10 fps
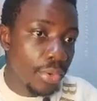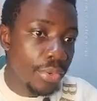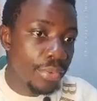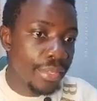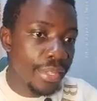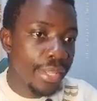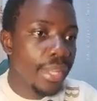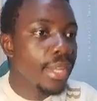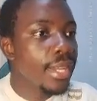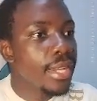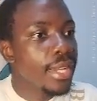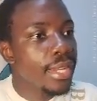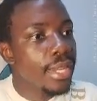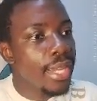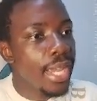over there,
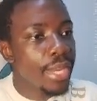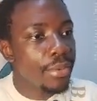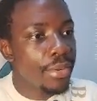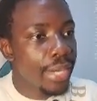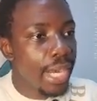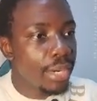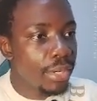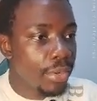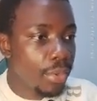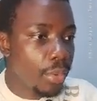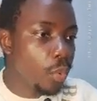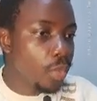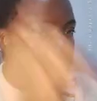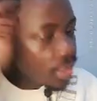and we run our code,